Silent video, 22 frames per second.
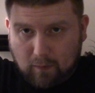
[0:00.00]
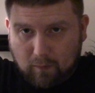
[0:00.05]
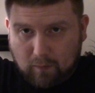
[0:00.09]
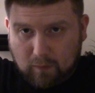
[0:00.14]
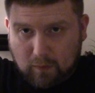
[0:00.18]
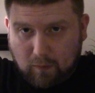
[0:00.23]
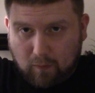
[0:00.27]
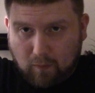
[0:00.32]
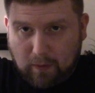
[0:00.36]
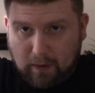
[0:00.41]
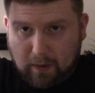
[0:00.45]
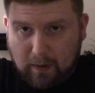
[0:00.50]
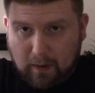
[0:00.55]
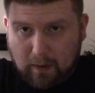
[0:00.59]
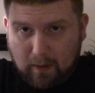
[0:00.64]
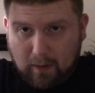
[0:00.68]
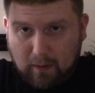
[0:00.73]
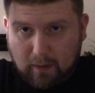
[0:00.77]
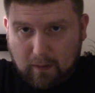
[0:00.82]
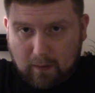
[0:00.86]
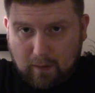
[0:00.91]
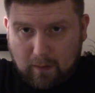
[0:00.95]
to
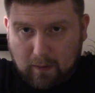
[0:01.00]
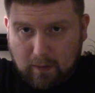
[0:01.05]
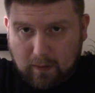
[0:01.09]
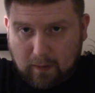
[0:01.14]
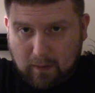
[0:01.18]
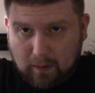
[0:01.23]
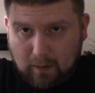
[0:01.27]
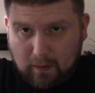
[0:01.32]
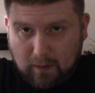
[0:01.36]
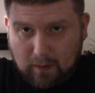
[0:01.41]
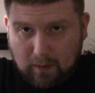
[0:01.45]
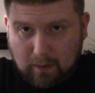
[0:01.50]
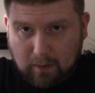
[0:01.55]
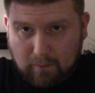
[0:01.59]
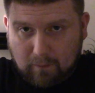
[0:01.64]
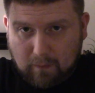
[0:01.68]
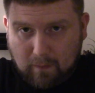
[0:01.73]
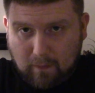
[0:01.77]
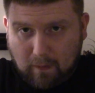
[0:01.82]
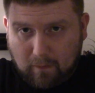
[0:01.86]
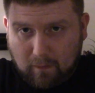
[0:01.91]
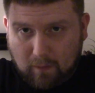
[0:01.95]
where,
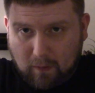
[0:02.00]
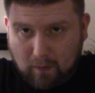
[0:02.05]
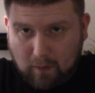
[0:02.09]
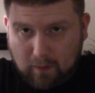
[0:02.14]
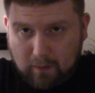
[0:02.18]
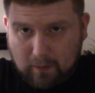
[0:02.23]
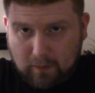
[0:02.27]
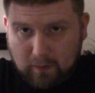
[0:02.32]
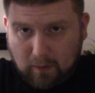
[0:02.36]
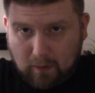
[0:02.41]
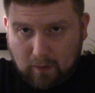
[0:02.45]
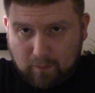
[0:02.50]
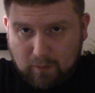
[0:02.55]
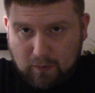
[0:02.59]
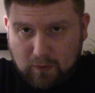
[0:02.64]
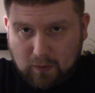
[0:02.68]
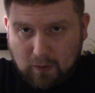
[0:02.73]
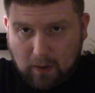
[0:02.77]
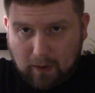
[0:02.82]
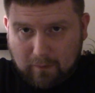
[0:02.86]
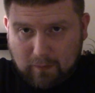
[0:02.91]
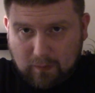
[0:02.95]
if you ever heard the term
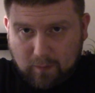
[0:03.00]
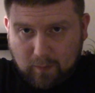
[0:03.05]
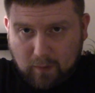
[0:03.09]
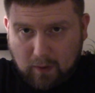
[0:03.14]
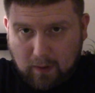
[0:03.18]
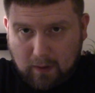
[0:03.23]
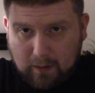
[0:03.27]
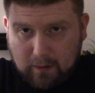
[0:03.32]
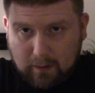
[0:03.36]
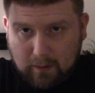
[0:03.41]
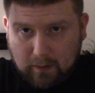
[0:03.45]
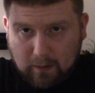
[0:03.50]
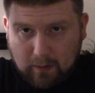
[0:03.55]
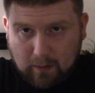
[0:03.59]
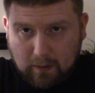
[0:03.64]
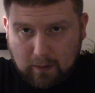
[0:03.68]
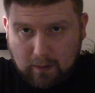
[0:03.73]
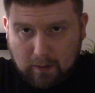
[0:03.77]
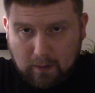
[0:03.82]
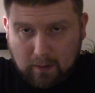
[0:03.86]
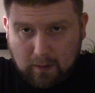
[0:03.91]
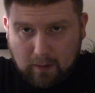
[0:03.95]
soft spot
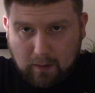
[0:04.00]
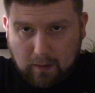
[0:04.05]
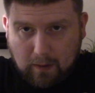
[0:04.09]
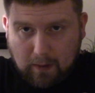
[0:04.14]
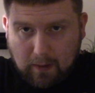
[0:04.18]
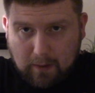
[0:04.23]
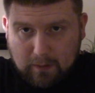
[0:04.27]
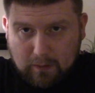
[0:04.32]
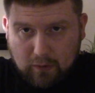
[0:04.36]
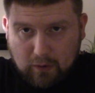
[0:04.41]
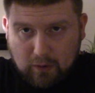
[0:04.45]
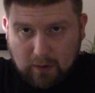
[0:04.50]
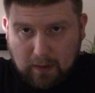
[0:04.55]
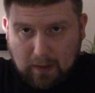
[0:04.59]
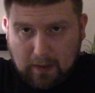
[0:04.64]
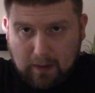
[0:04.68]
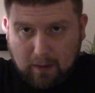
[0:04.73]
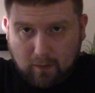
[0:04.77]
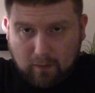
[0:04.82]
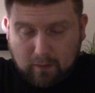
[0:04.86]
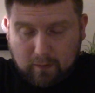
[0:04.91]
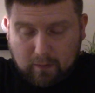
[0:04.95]
as a
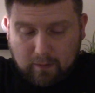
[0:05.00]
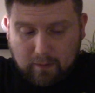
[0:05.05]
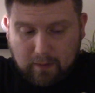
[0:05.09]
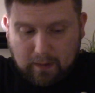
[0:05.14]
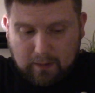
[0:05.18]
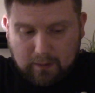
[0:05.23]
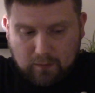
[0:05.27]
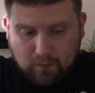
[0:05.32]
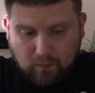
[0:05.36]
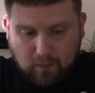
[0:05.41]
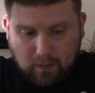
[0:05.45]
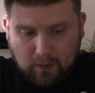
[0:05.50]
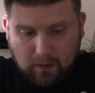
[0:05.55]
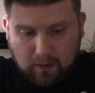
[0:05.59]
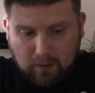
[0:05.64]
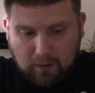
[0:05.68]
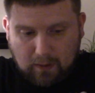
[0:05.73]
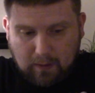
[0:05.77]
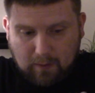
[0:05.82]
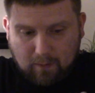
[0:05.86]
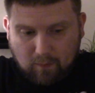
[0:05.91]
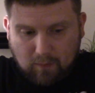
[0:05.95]
child, that's where
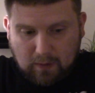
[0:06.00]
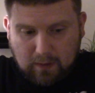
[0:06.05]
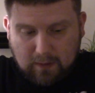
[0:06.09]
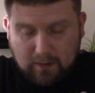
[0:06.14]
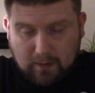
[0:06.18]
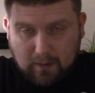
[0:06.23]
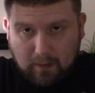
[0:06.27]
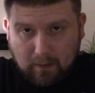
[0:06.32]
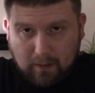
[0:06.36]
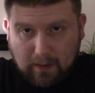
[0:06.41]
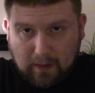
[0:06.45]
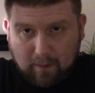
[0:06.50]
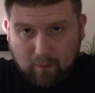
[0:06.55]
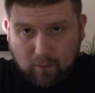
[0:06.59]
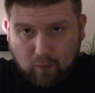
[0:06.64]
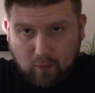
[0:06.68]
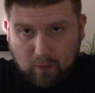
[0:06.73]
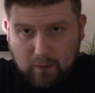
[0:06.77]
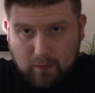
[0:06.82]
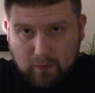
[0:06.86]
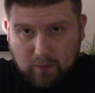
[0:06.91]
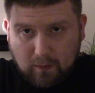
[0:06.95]
it meets the
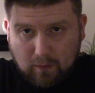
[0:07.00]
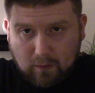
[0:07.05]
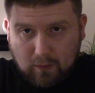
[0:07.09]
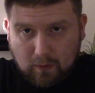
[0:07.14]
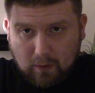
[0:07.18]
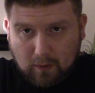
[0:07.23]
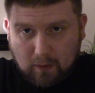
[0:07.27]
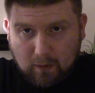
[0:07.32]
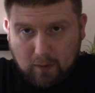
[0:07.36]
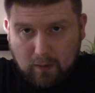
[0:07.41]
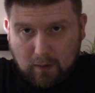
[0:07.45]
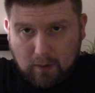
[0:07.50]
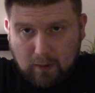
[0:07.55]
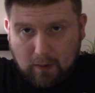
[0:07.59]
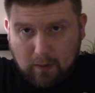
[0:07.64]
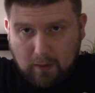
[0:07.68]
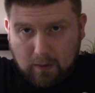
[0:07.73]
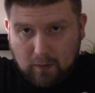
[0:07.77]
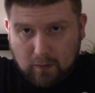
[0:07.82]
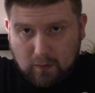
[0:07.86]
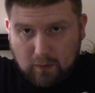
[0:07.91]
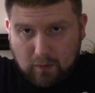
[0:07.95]
Lambdoid Suture.
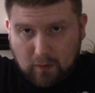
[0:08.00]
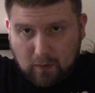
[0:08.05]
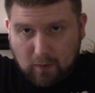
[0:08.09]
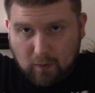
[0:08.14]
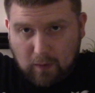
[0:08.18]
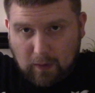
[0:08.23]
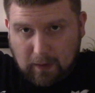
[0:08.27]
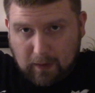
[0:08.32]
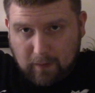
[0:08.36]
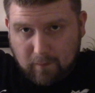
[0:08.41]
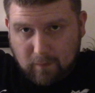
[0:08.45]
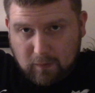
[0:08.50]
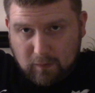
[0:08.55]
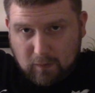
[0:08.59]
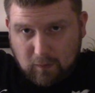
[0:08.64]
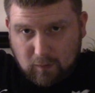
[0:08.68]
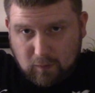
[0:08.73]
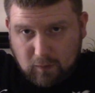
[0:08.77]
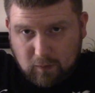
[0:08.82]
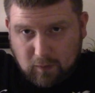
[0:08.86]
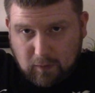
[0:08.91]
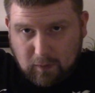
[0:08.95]
So you have the
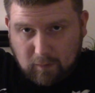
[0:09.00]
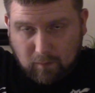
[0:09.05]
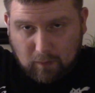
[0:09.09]
suture that